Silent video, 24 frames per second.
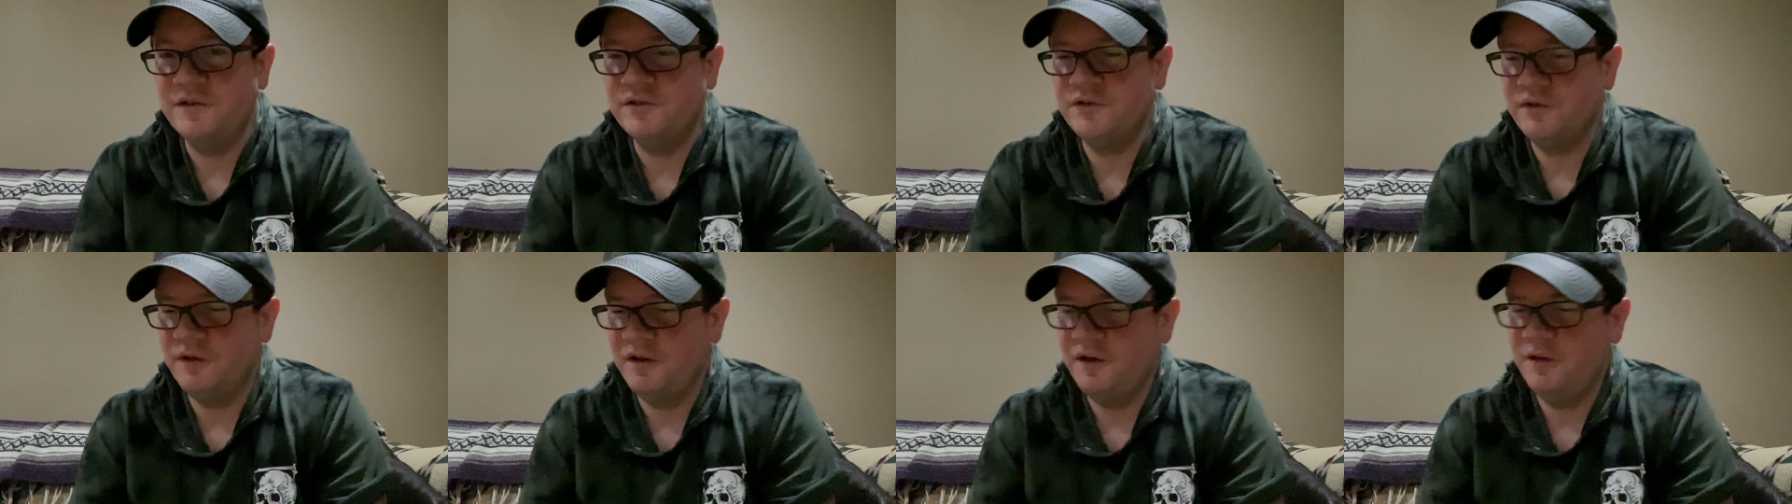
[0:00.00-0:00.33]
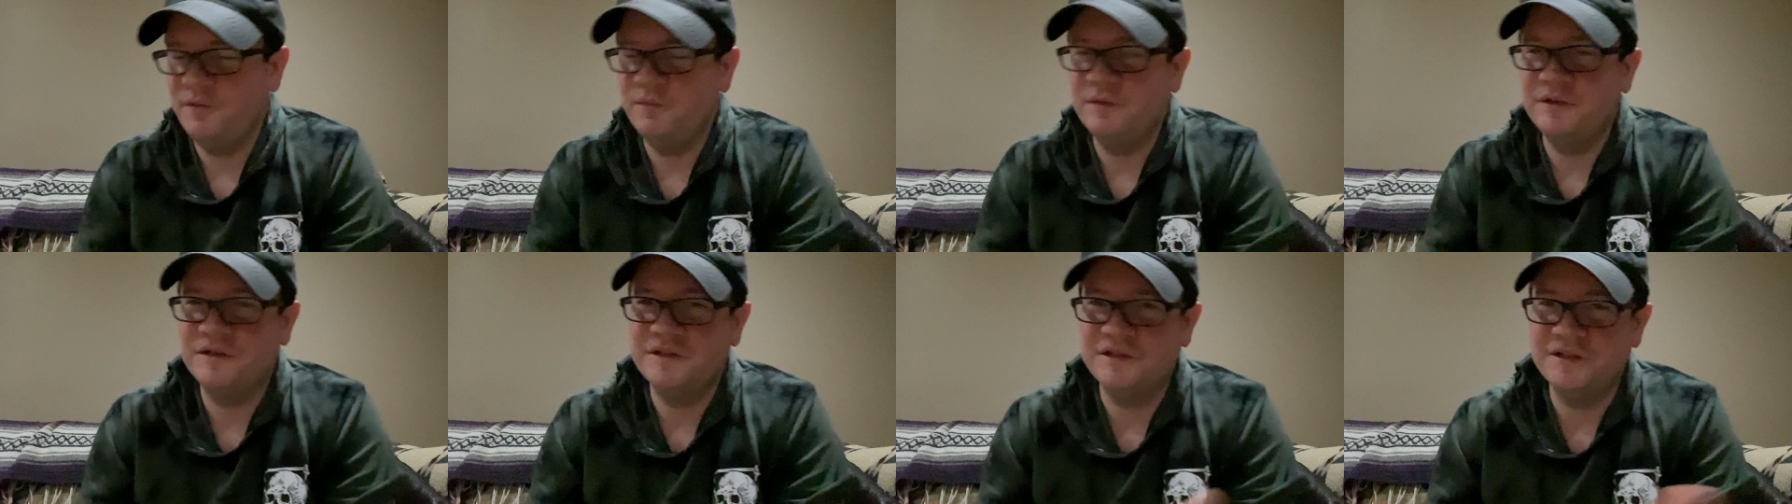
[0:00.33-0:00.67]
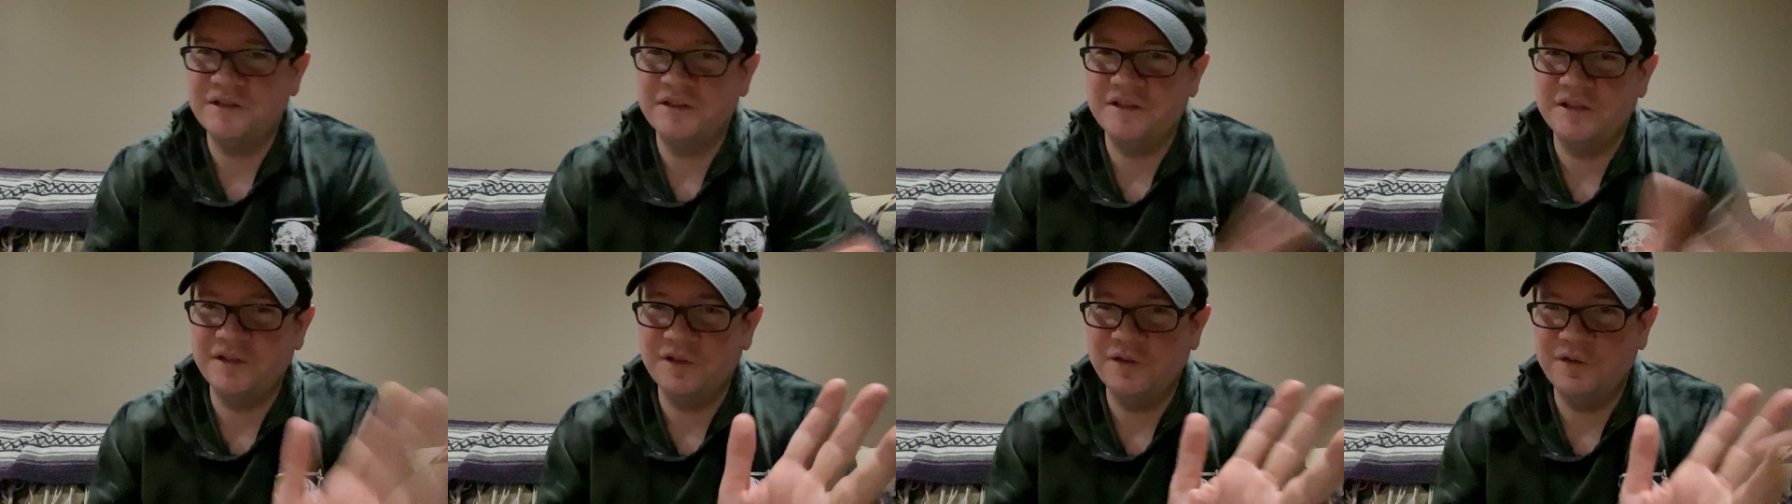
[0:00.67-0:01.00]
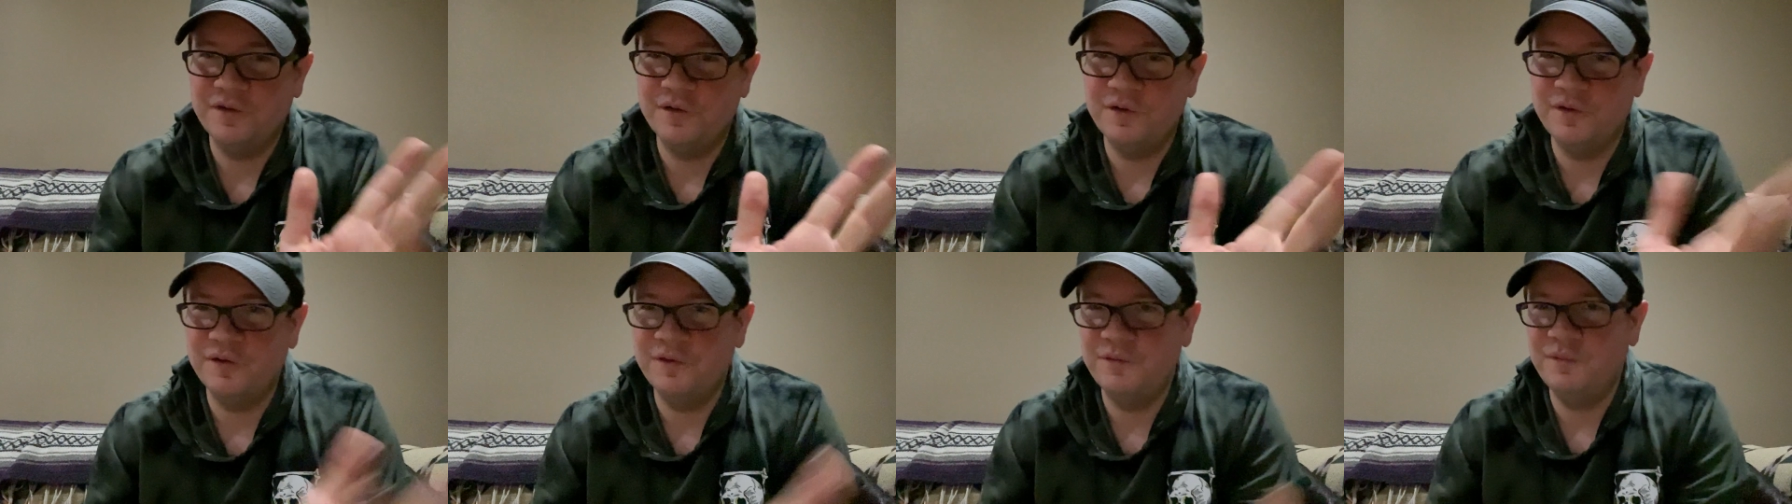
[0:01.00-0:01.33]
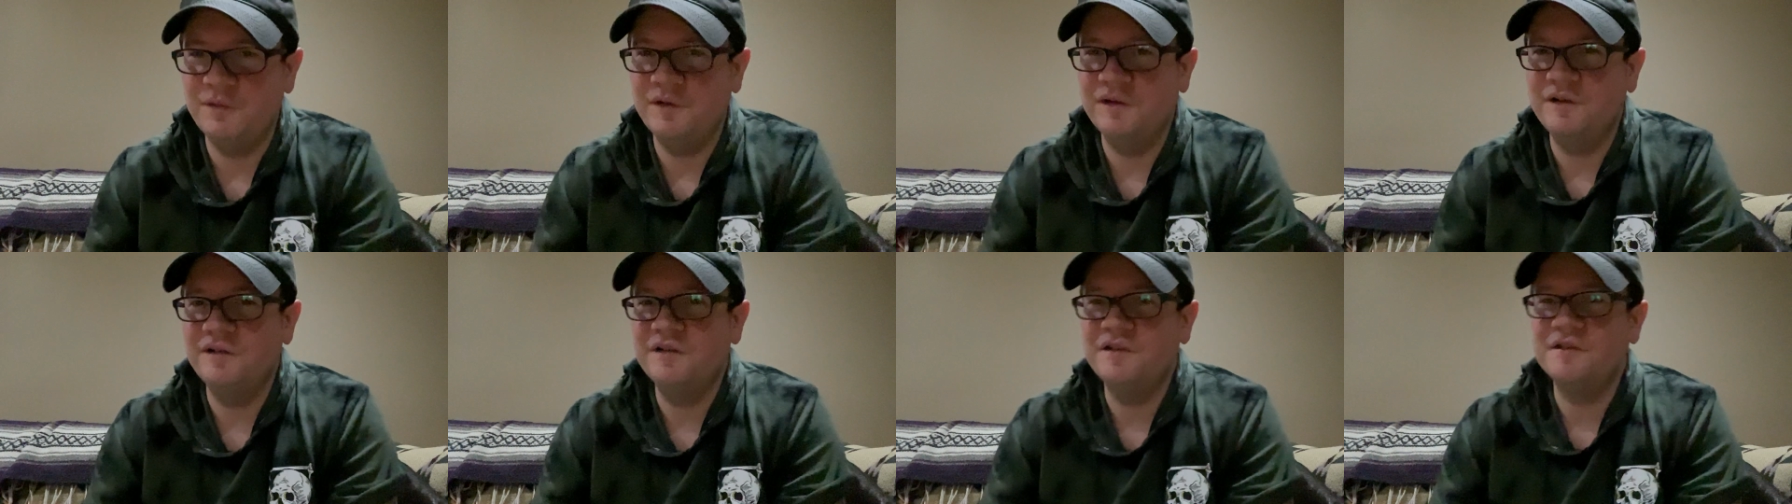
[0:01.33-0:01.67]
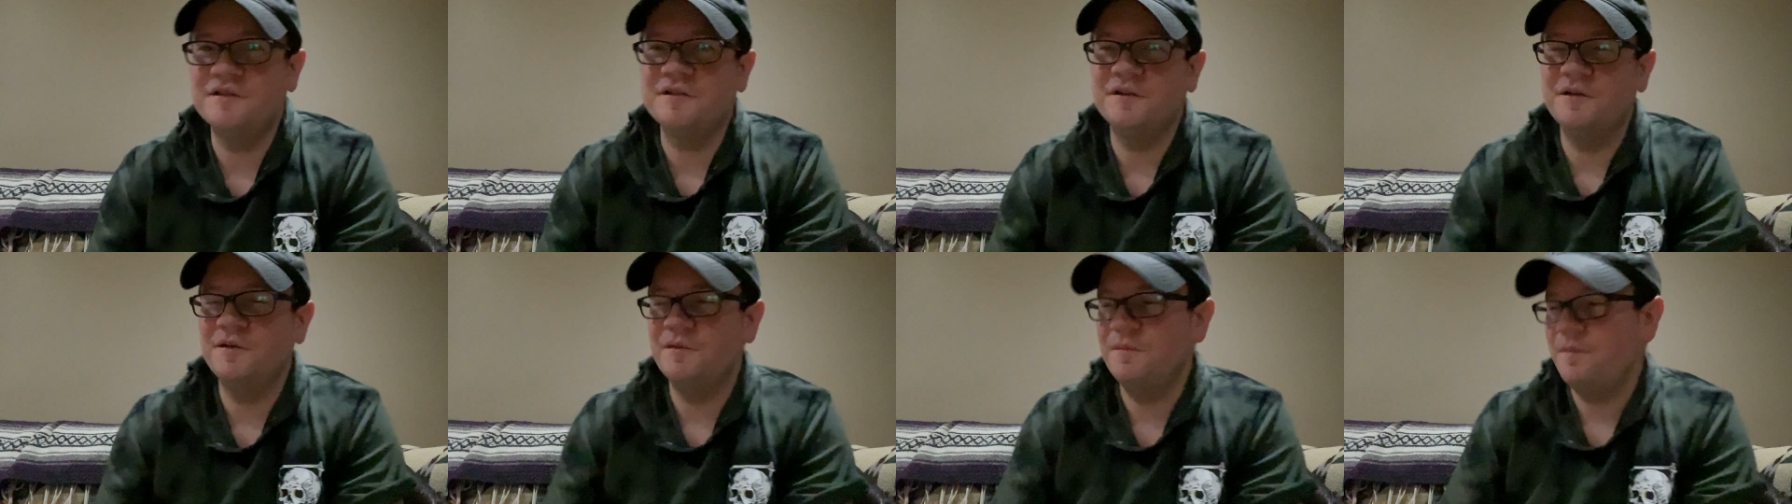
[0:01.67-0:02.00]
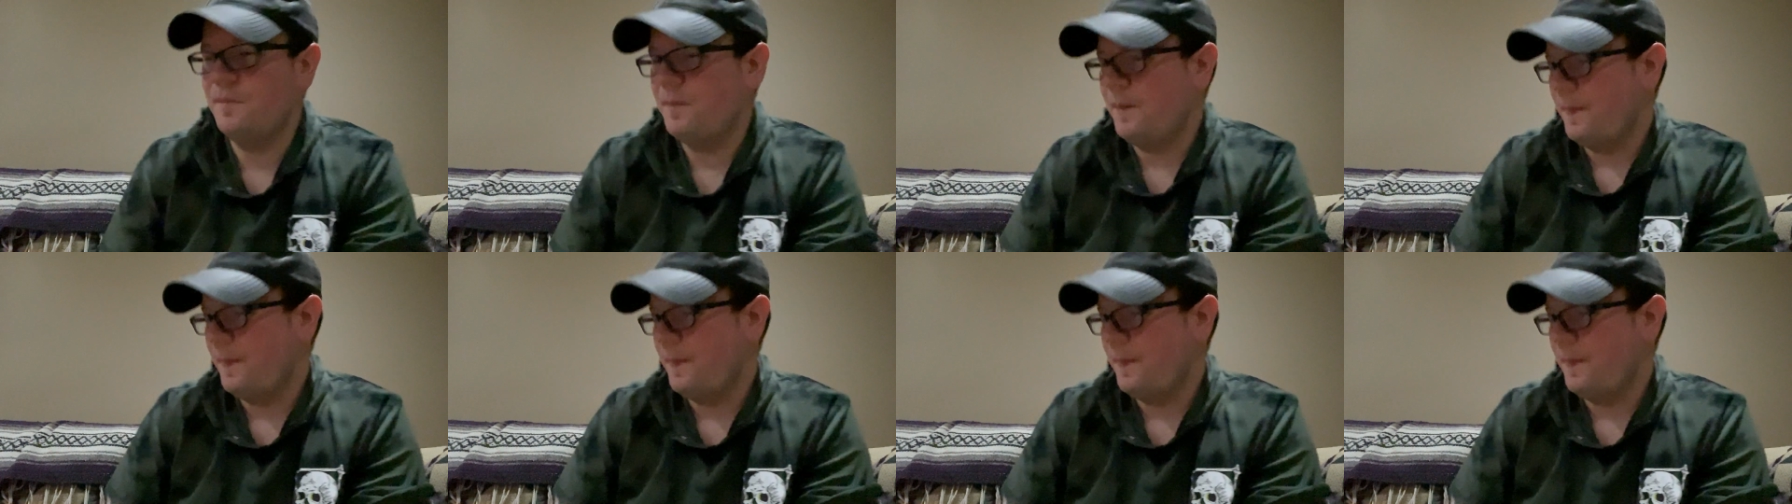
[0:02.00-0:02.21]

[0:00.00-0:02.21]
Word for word: Train, which is the third one, so